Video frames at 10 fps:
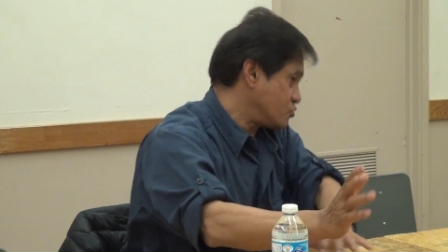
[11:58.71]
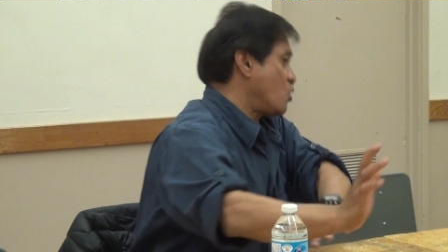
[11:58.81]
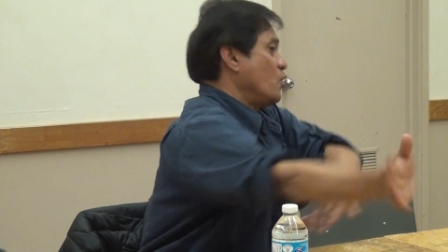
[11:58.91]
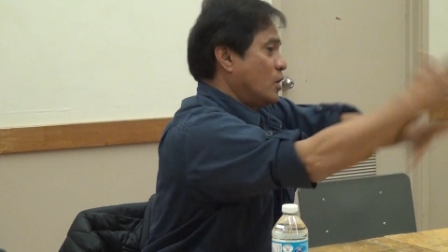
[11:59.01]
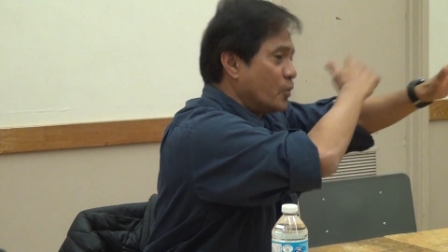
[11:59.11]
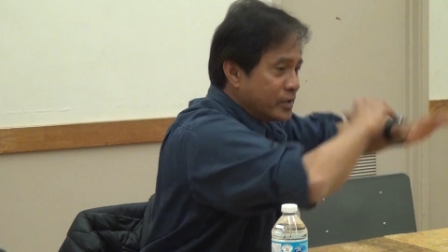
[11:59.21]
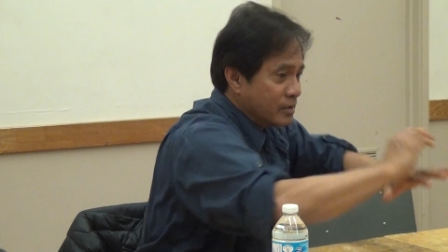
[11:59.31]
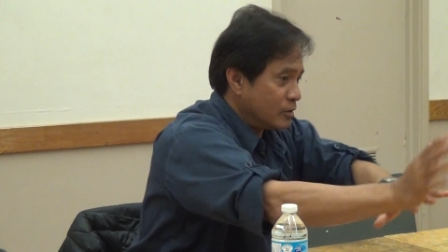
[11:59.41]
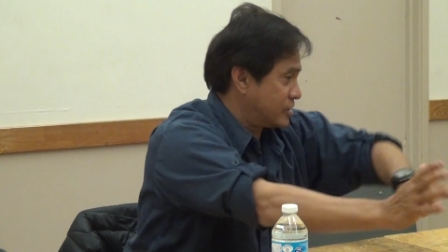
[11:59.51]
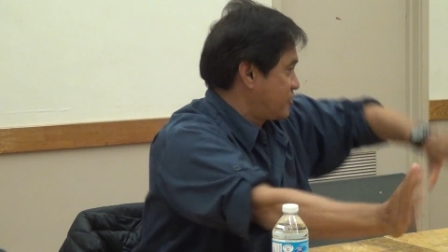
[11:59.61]
No longer
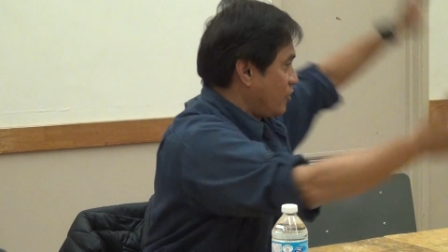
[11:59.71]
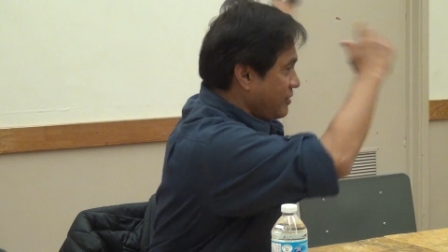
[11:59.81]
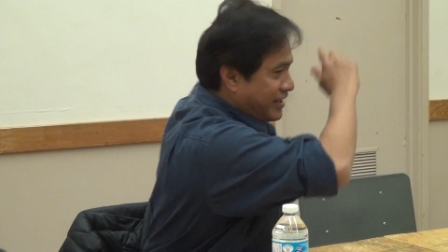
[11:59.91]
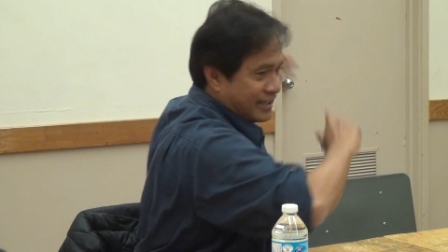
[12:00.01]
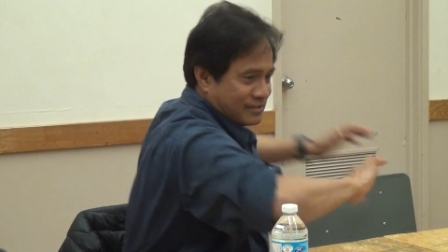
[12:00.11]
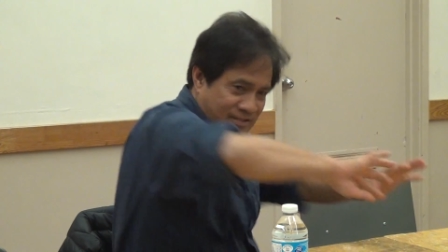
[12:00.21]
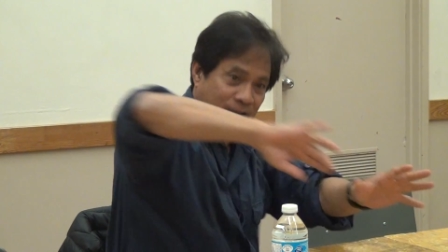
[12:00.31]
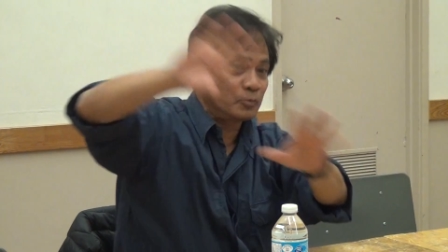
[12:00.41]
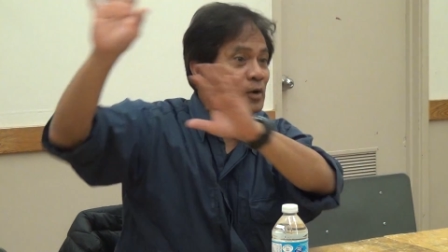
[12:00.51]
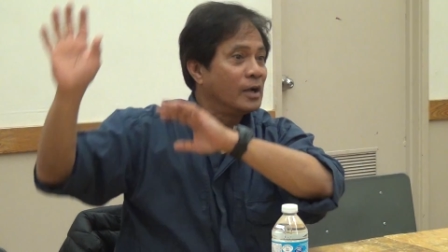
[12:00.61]
remember selling anything.